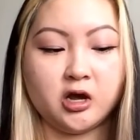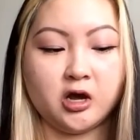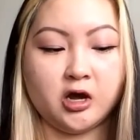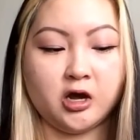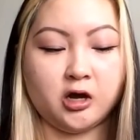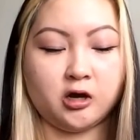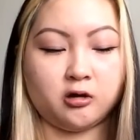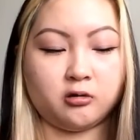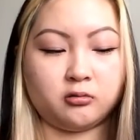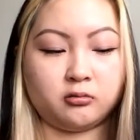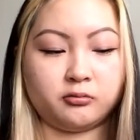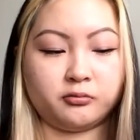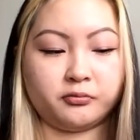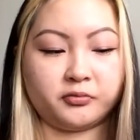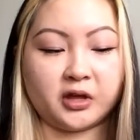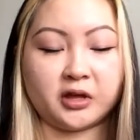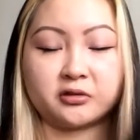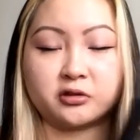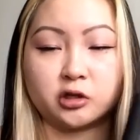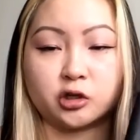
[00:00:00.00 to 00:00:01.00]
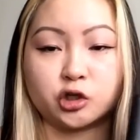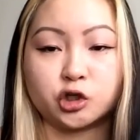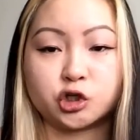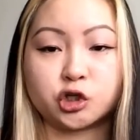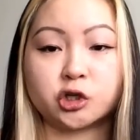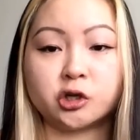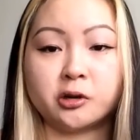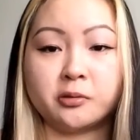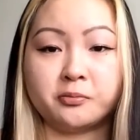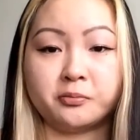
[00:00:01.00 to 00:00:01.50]
um, that there
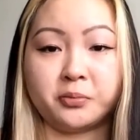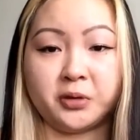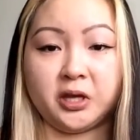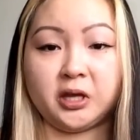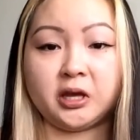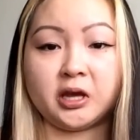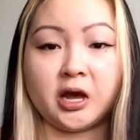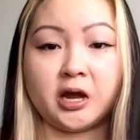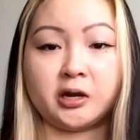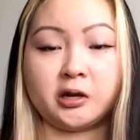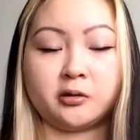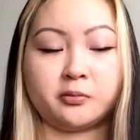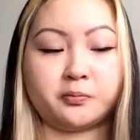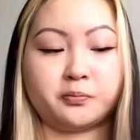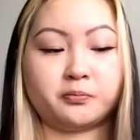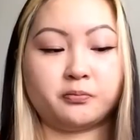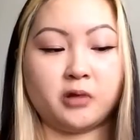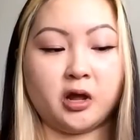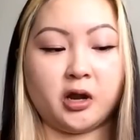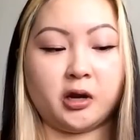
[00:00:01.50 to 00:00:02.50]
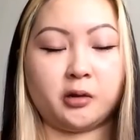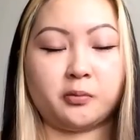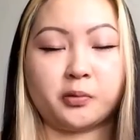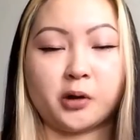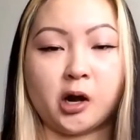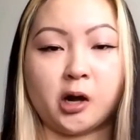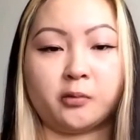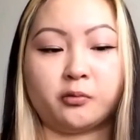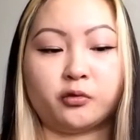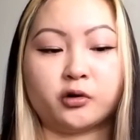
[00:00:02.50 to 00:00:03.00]
shouldn't be any any problem.